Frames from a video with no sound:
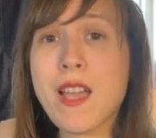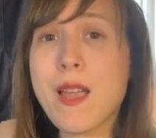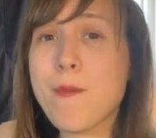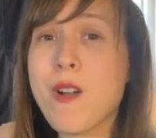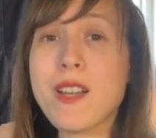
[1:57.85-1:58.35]

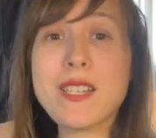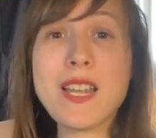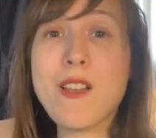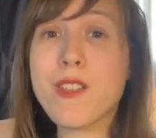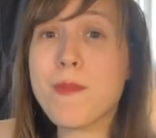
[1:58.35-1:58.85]
I want to
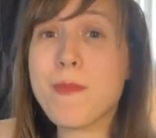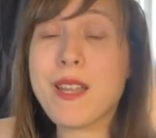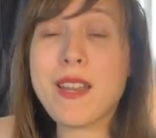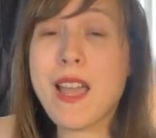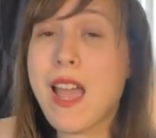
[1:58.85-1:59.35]
tell them,
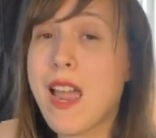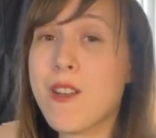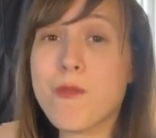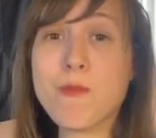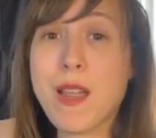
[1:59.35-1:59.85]
but
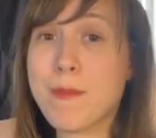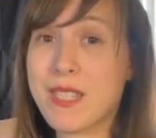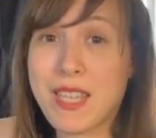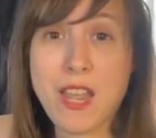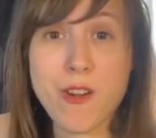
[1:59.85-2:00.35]
I'm
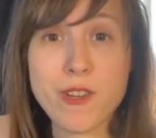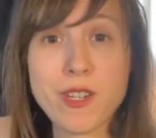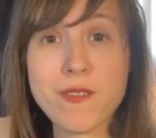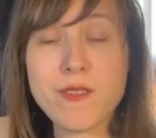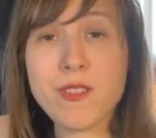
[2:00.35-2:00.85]
scared.
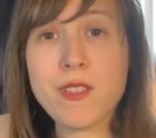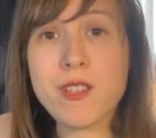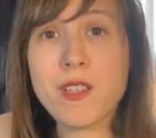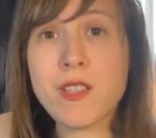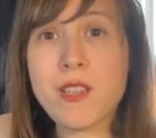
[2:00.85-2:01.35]

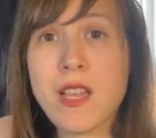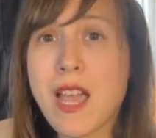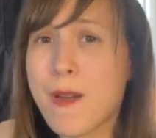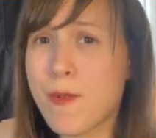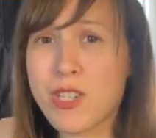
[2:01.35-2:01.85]

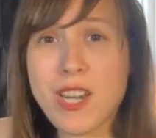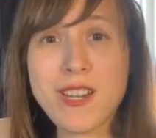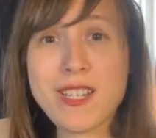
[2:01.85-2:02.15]
I wish